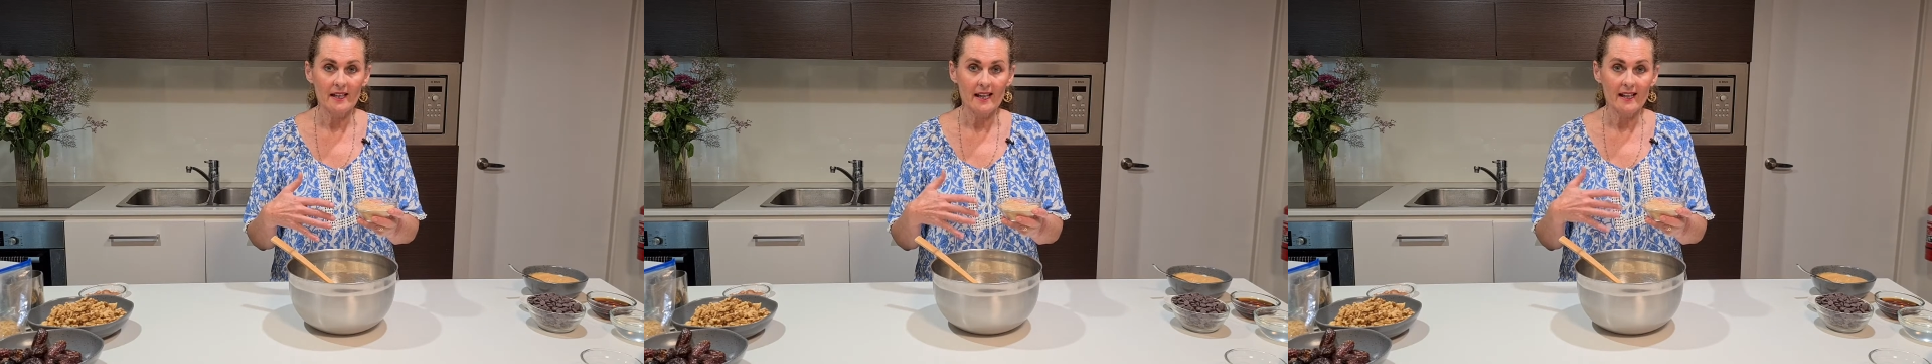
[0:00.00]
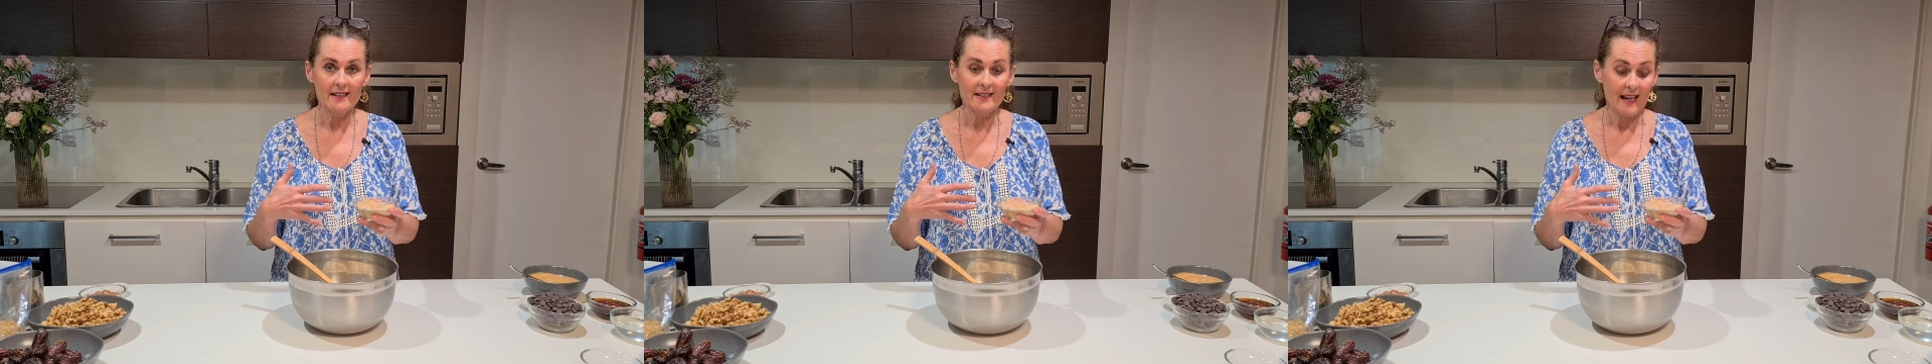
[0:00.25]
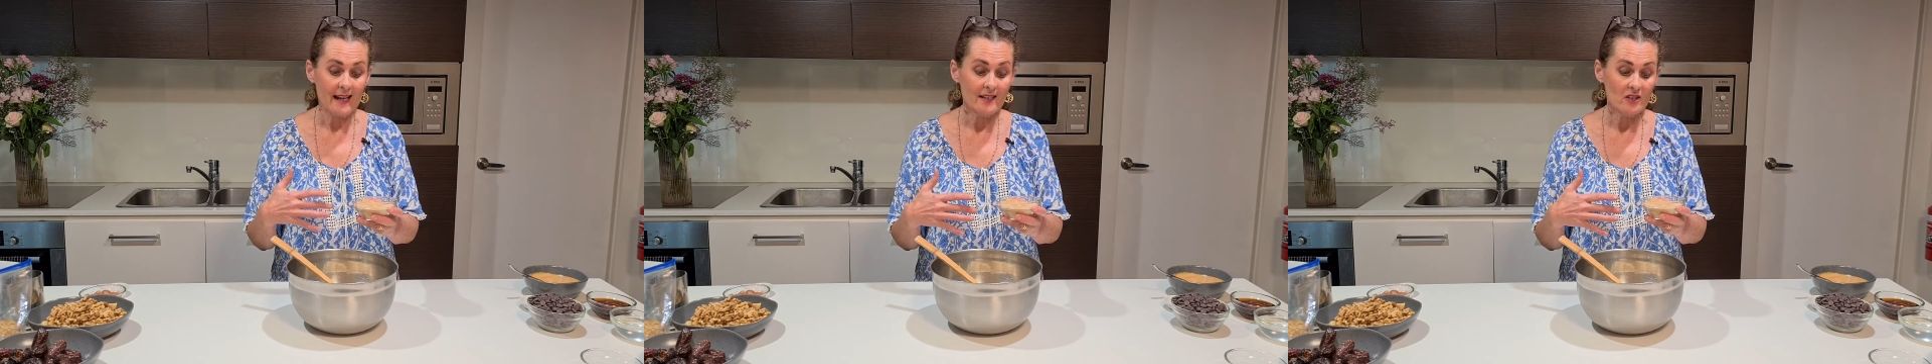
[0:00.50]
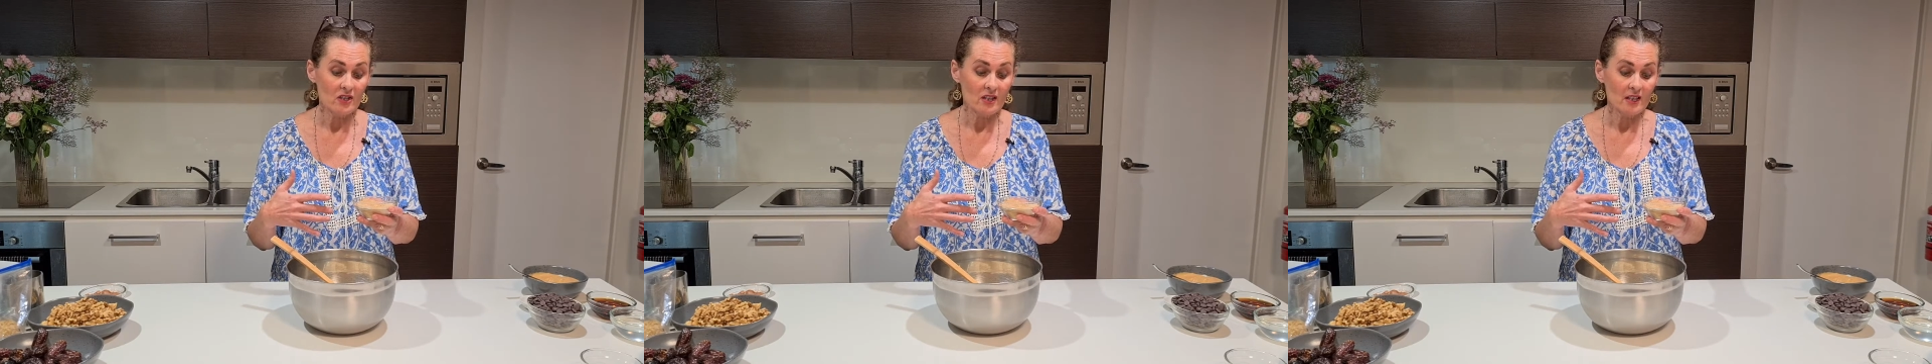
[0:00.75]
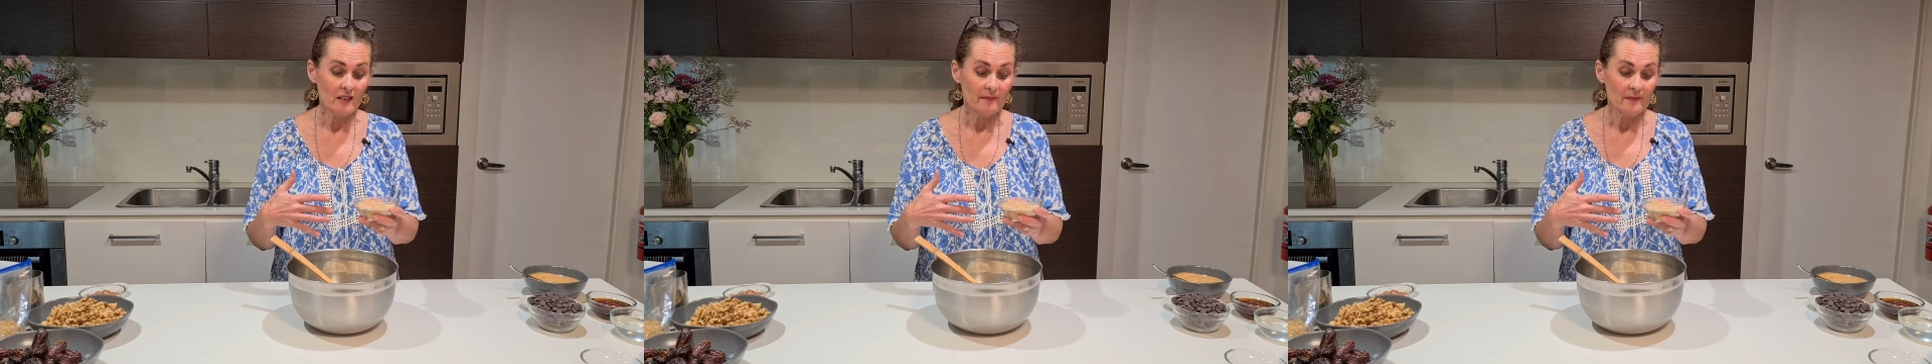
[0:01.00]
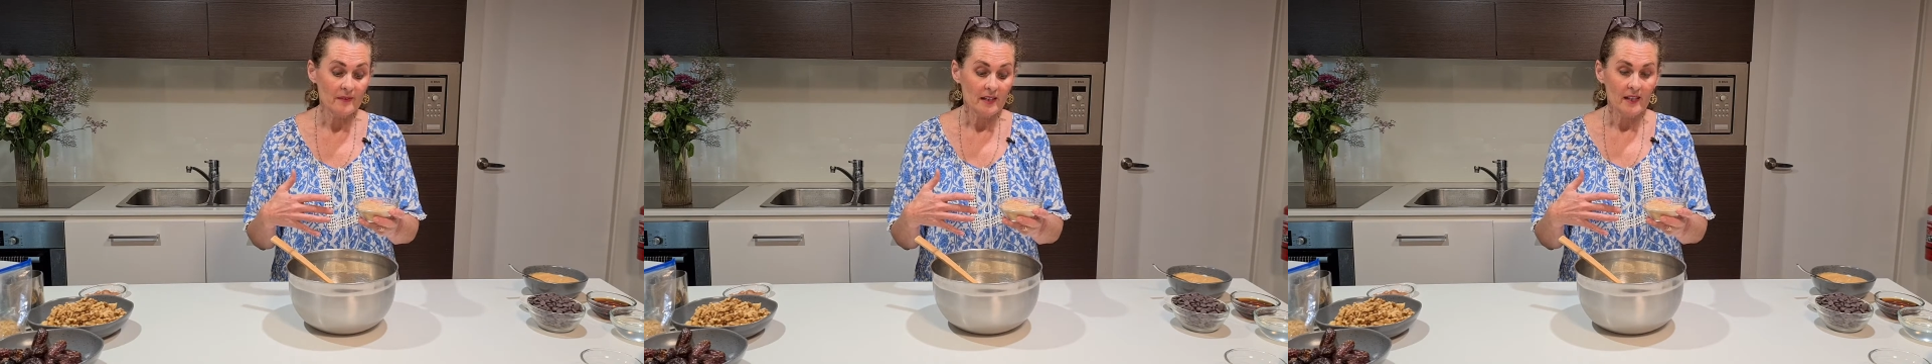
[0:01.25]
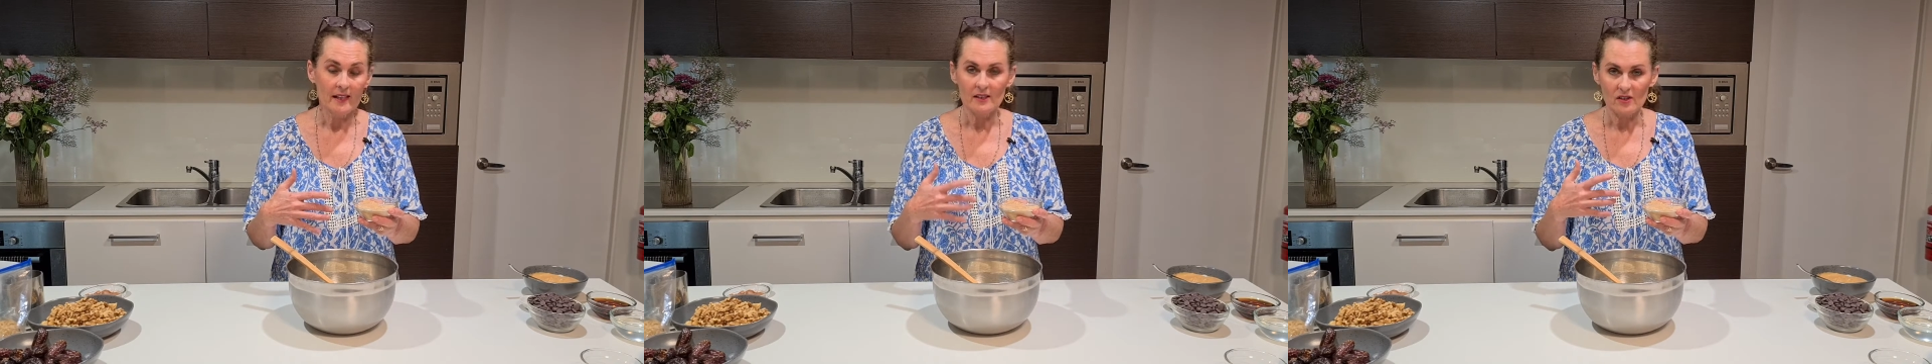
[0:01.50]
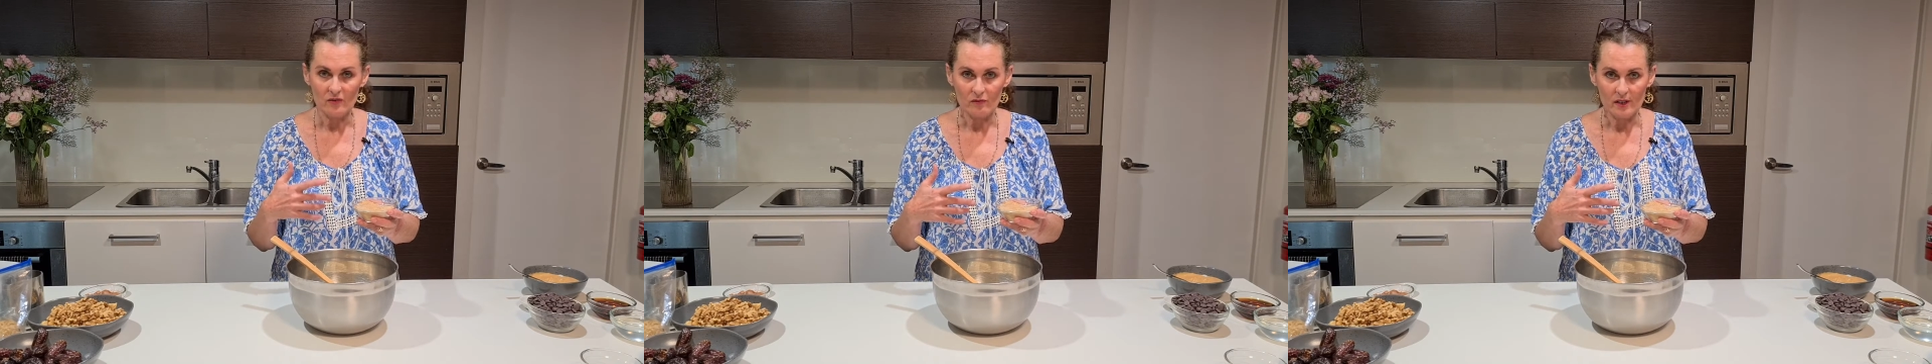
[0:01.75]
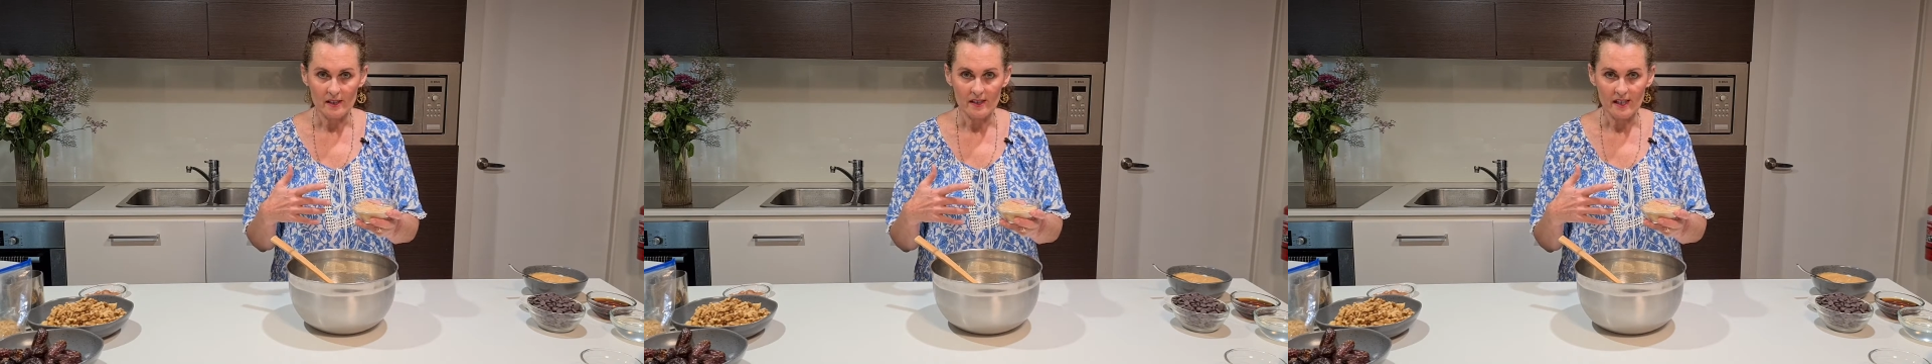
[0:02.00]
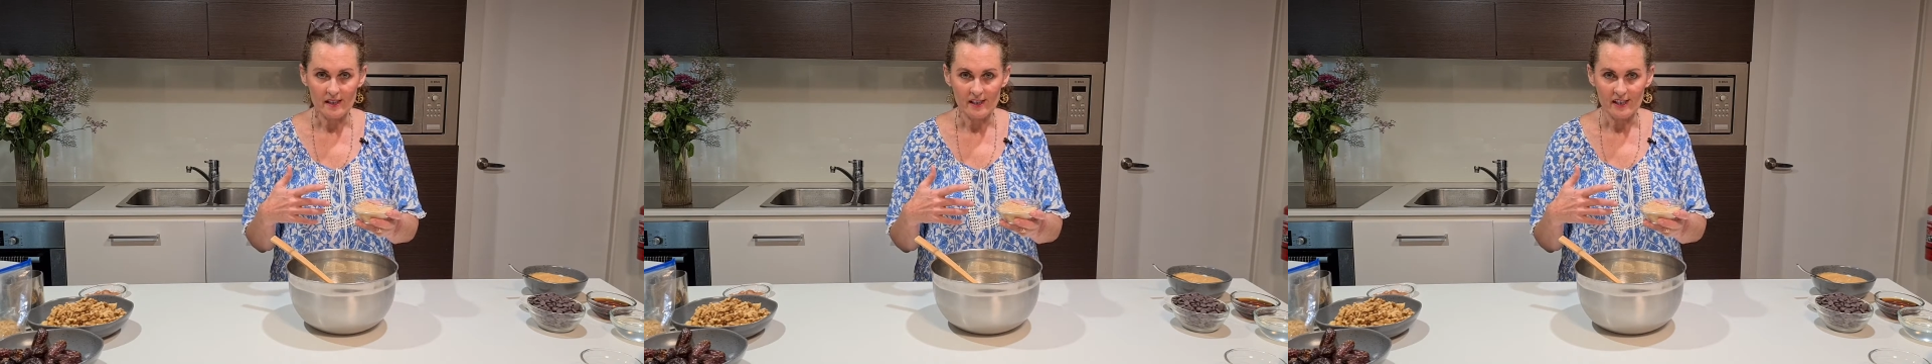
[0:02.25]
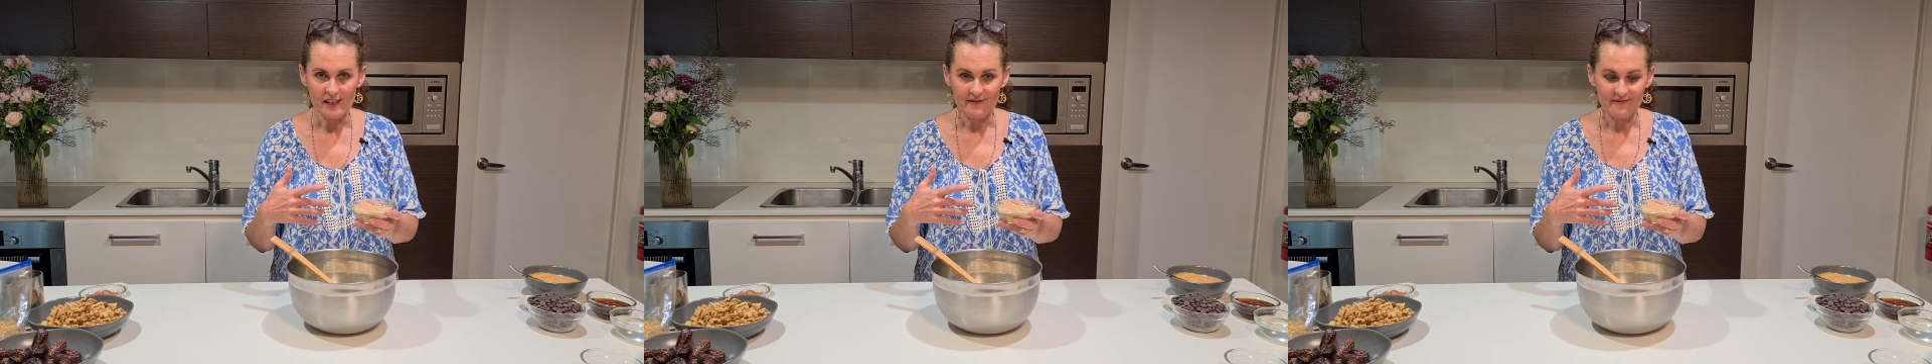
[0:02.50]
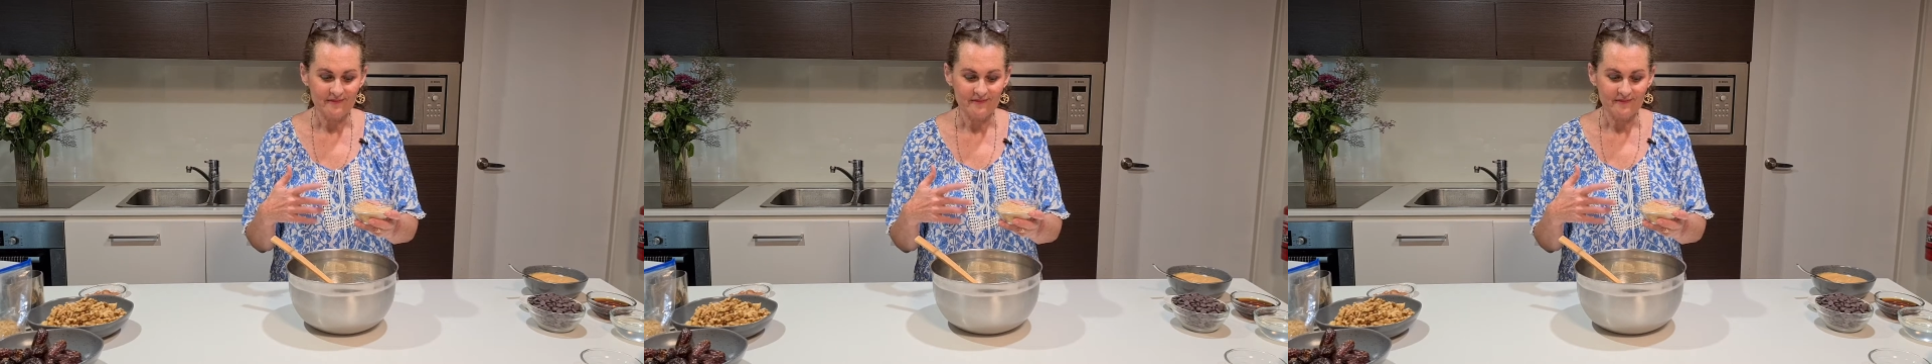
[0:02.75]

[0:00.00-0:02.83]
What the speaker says: and energy, and it's really tasty.